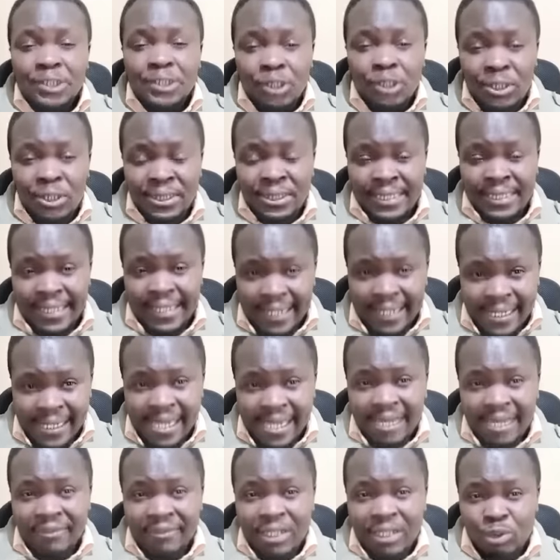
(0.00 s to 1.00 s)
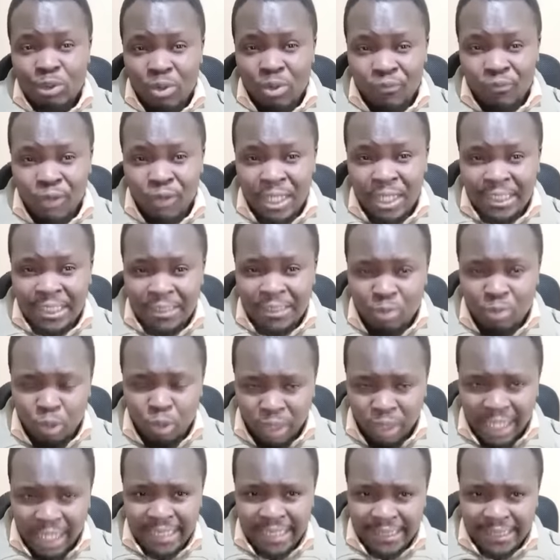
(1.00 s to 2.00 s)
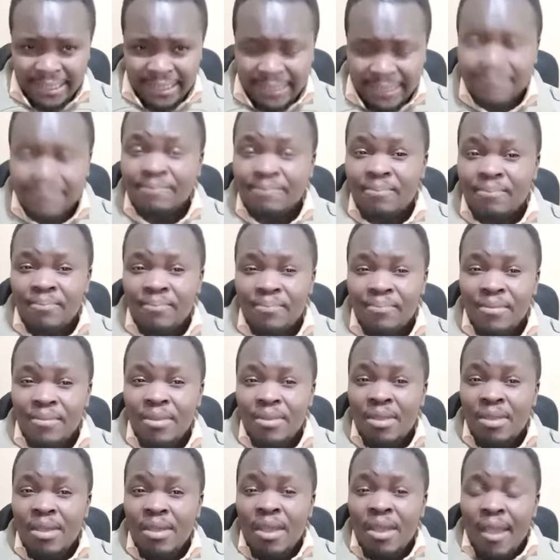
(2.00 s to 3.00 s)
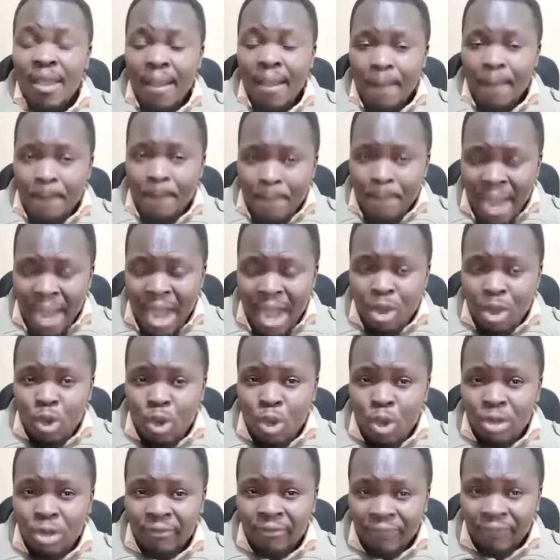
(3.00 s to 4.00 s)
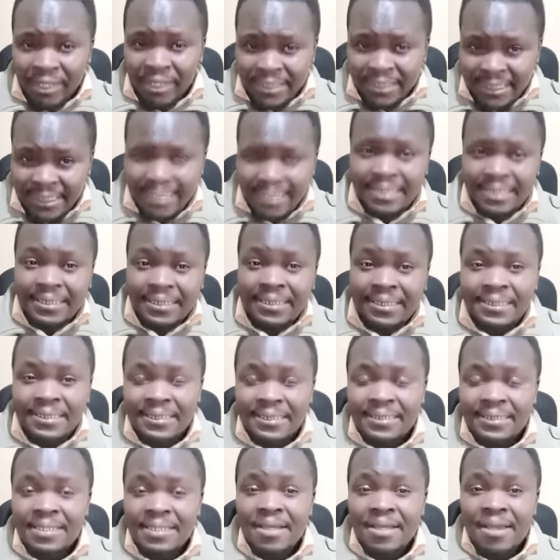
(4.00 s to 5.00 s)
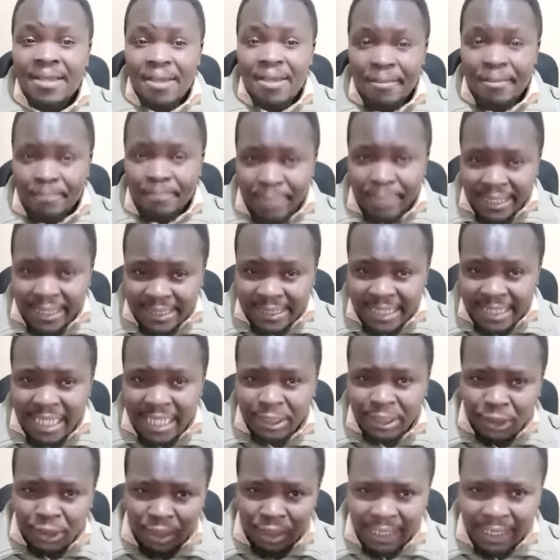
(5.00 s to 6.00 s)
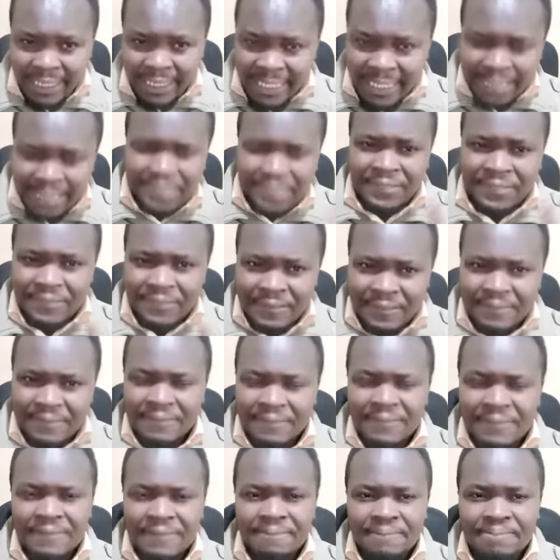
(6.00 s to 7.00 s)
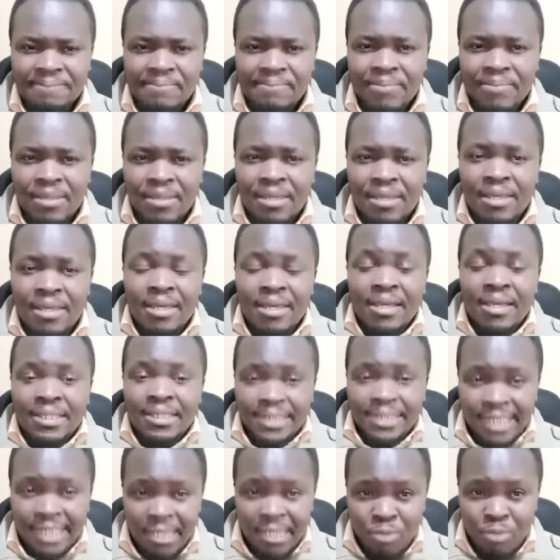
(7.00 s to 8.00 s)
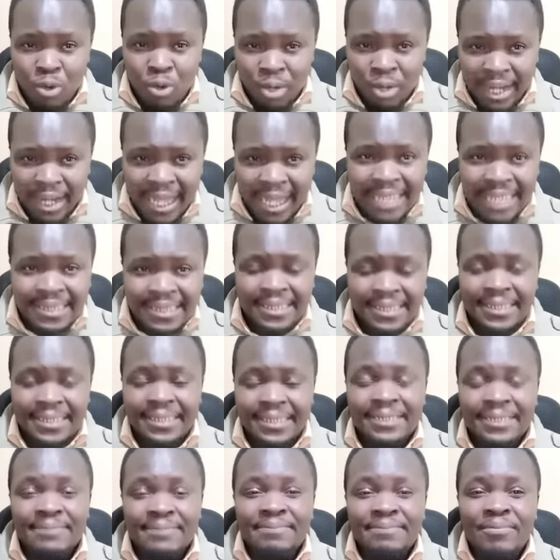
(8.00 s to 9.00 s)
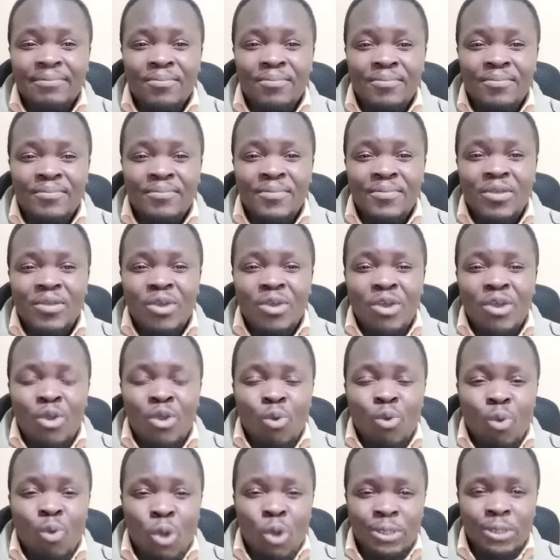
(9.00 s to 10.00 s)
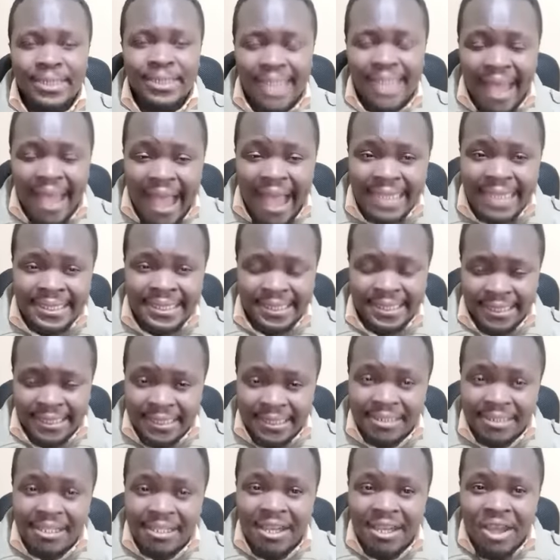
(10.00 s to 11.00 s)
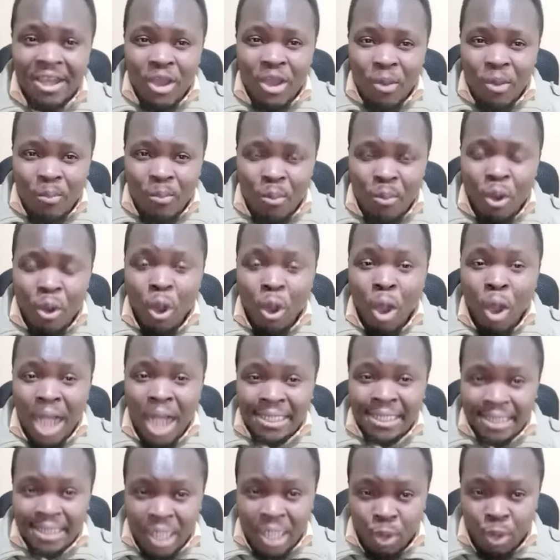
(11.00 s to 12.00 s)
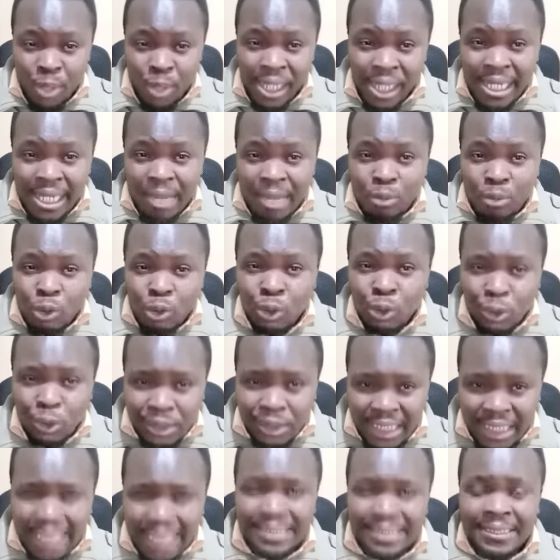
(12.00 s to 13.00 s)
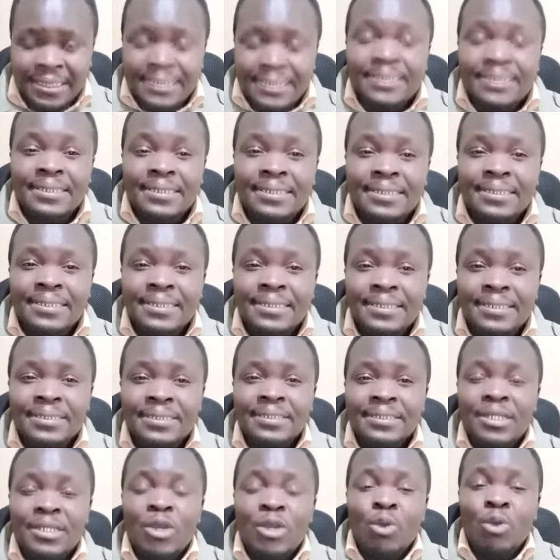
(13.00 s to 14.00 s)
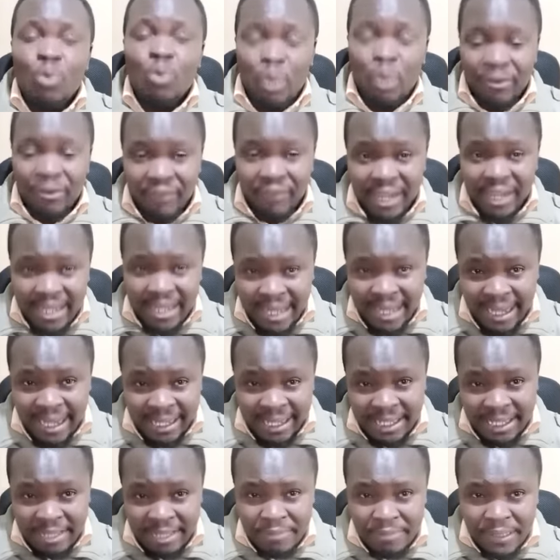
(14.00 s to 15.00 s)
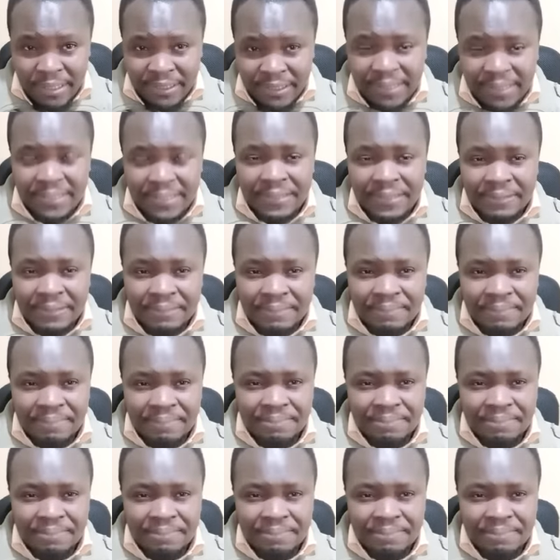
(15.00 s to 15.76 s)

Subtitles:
shows clearly that Wafula Chebukati bungled this year's presidential election. Chebukati was acting more as a William Ruto's agent within IEBC.